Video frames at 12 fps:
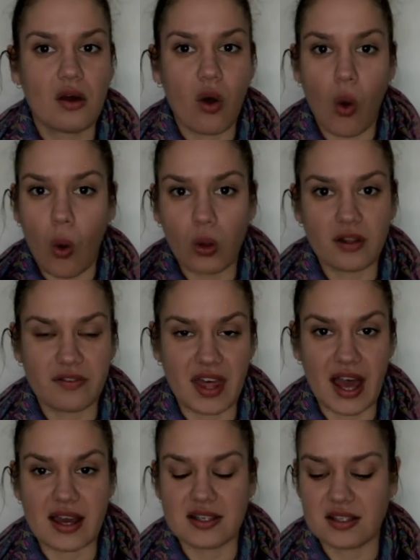all of
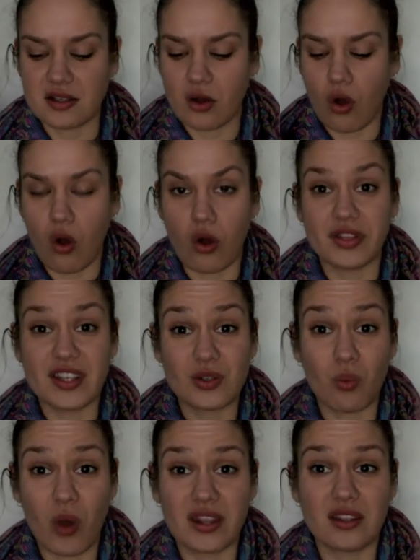that on this
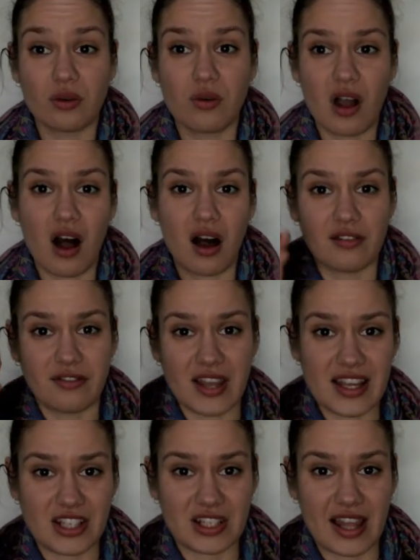one little card for
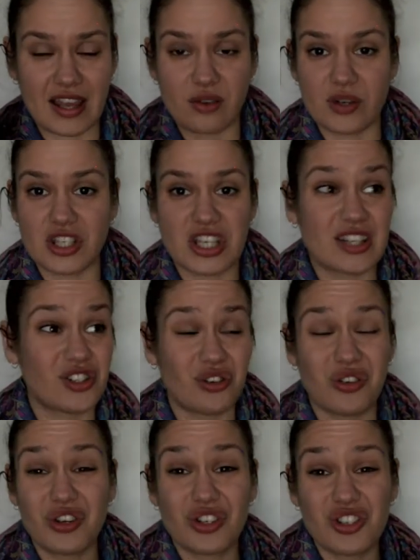each language. And so
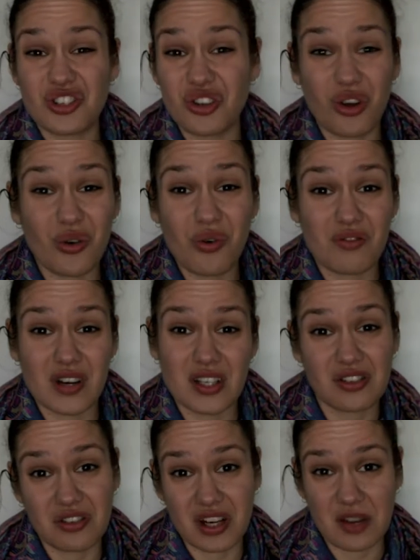you can just go to a
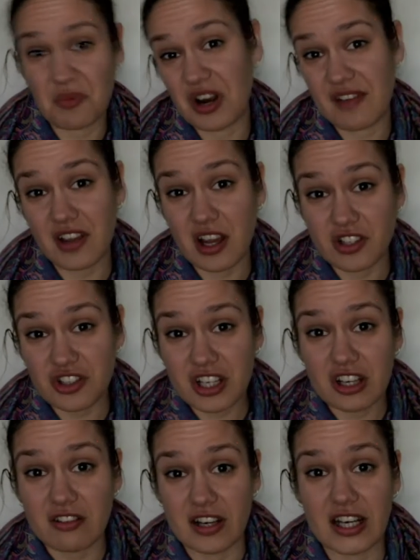restaurant in whatever country
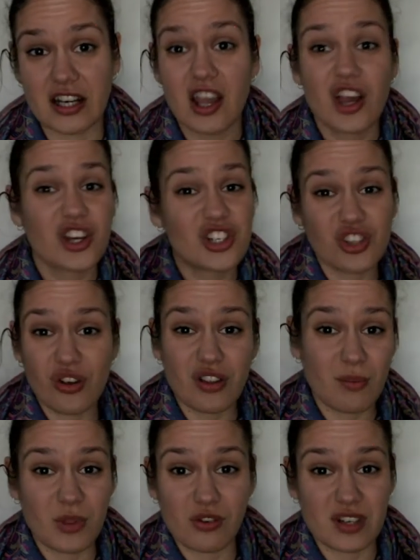you're in, show
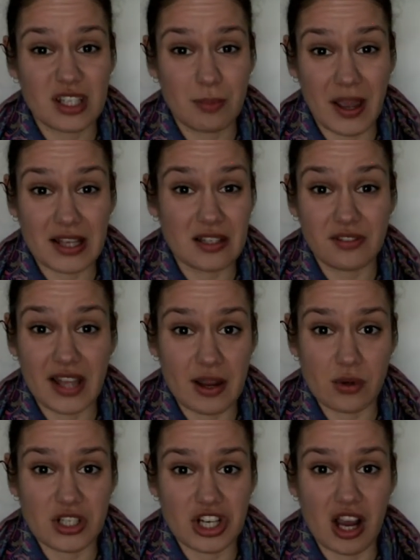them the respective
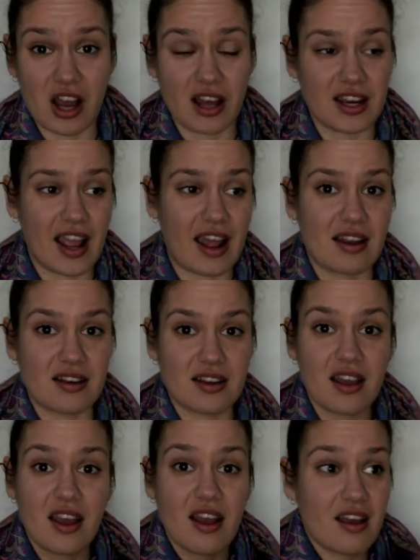language card, and
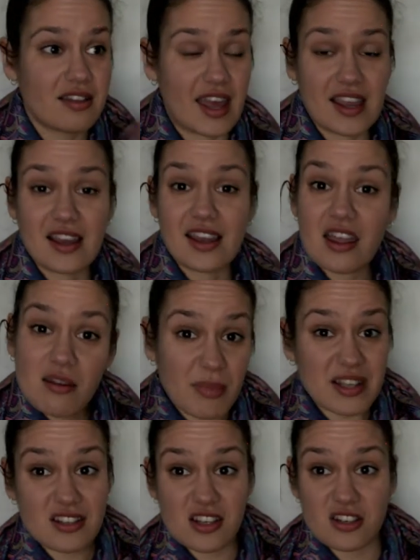they can get the
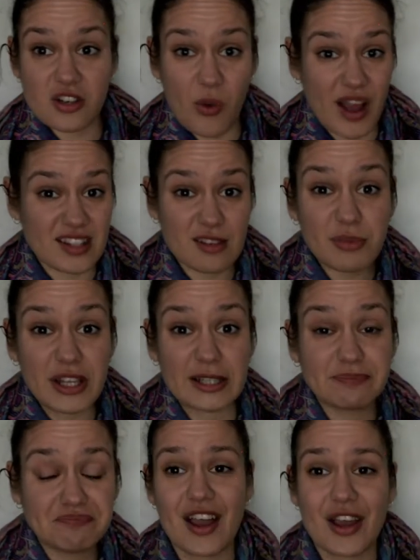message quite simply.
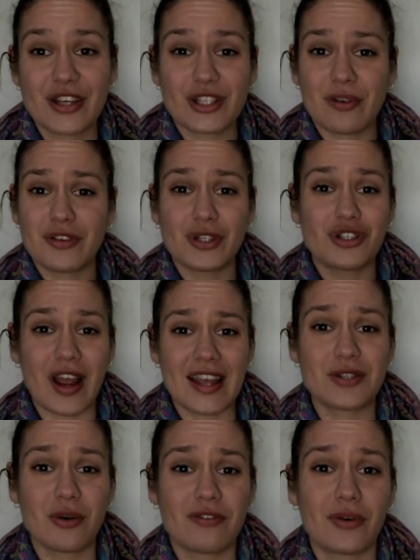So if you're trying
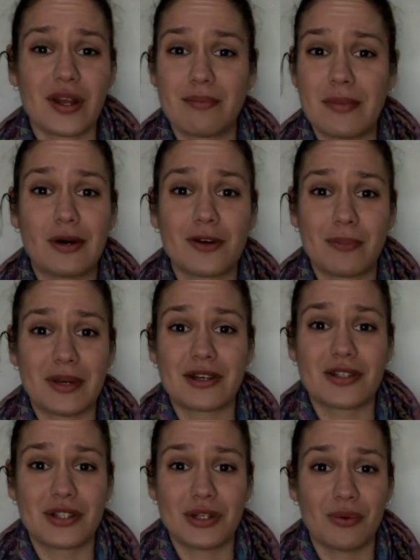to avoid milk
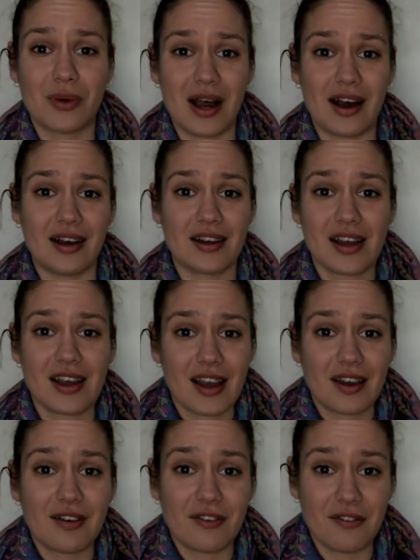because you are
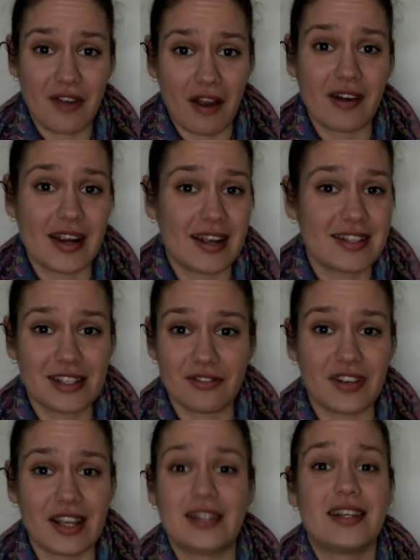very
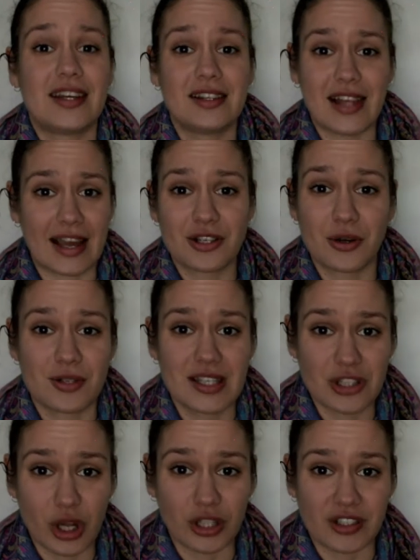severely lactose
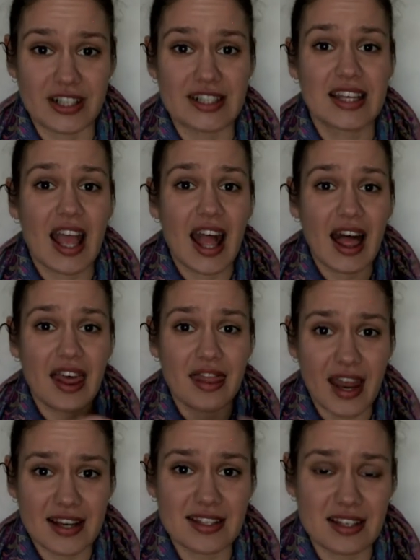intolerant,
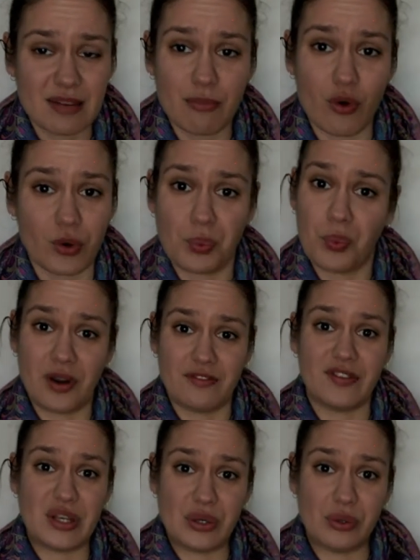that is an important one
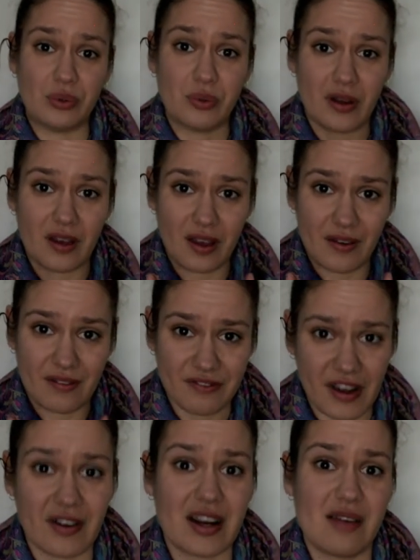for you.
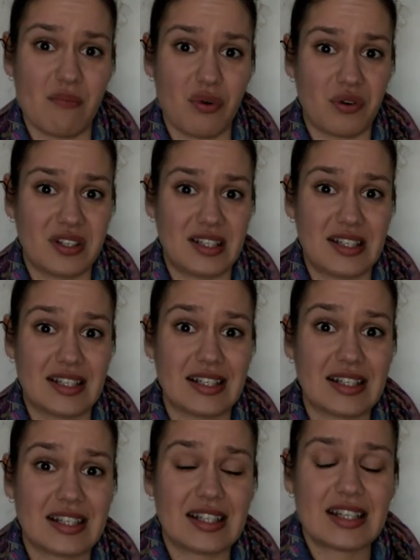Very important.
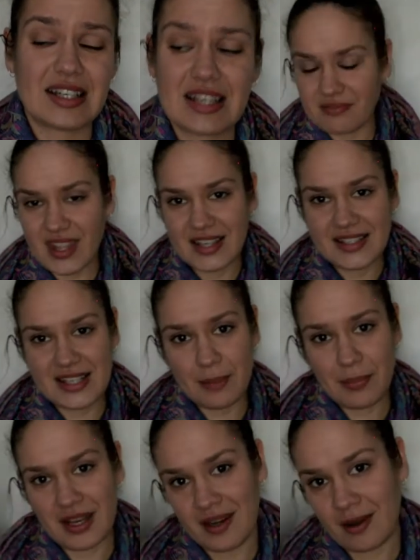
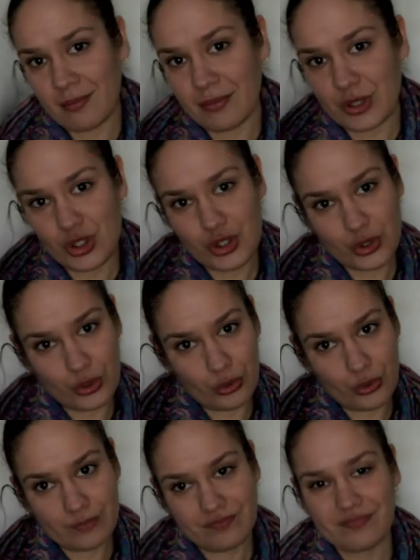Tip number
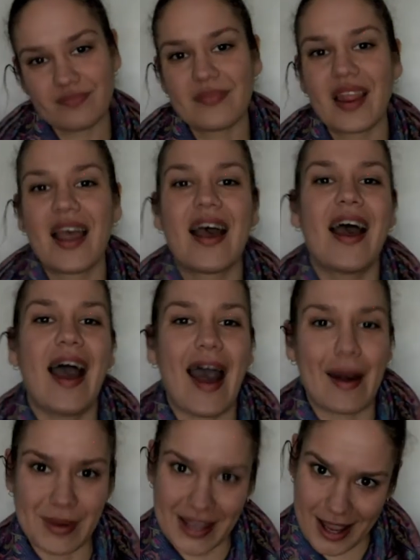2,
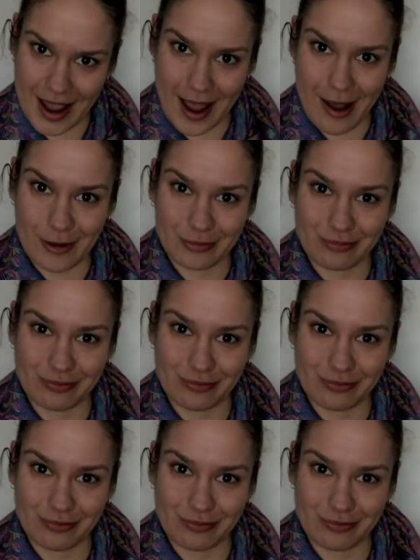happy cow.